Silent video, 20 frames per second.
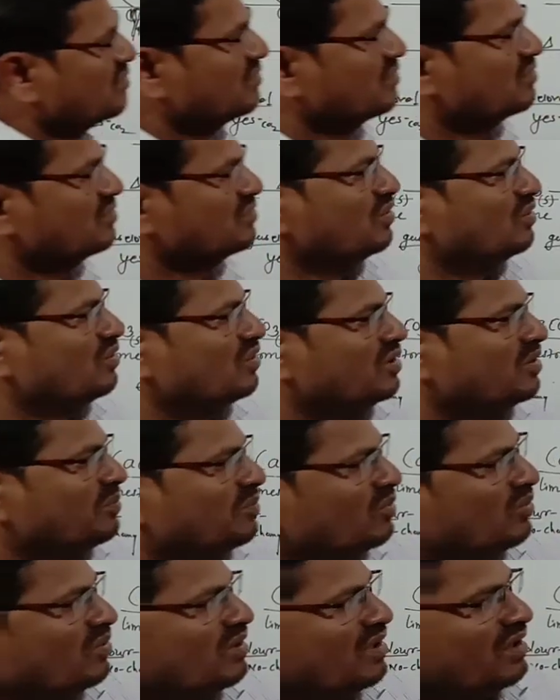So if
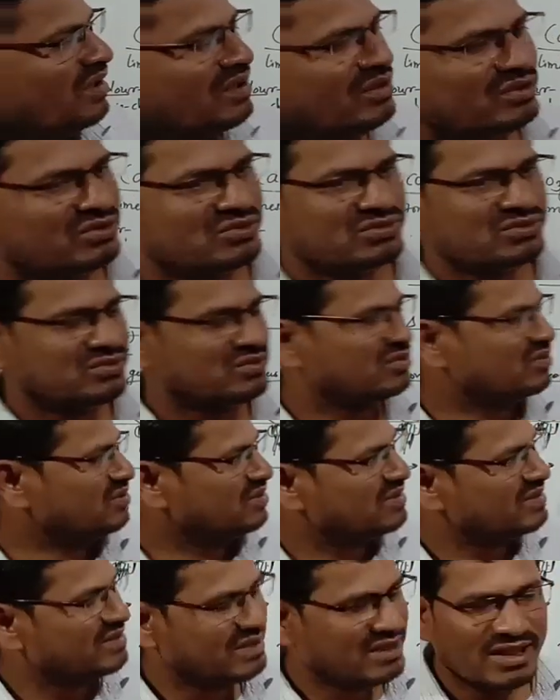you
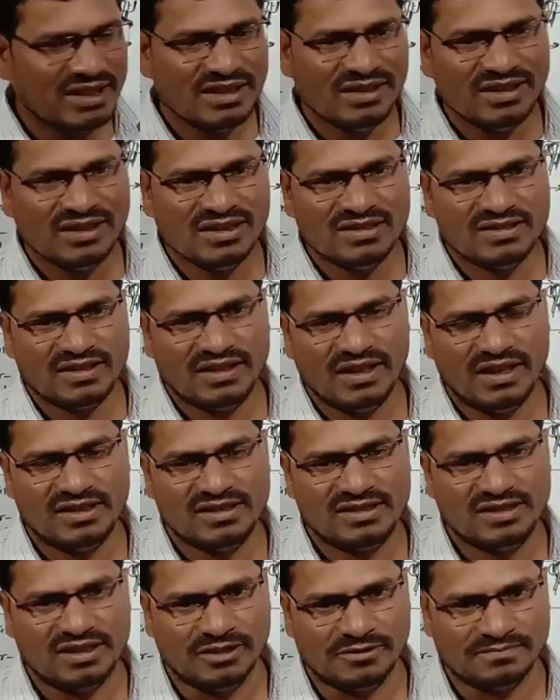see in this
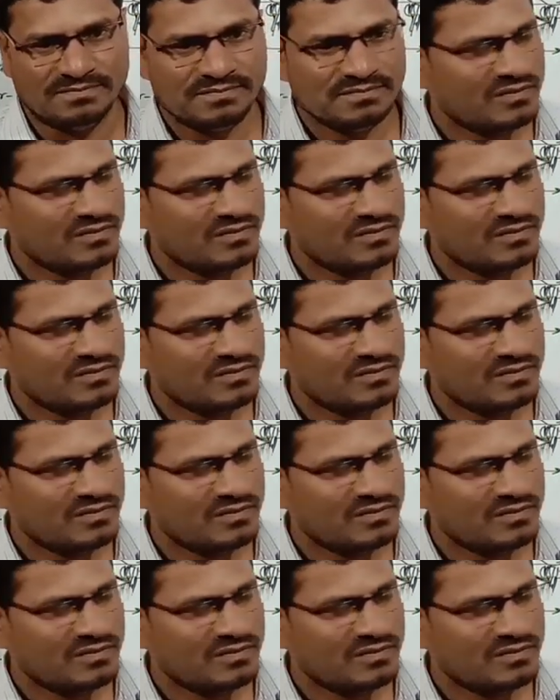reaction,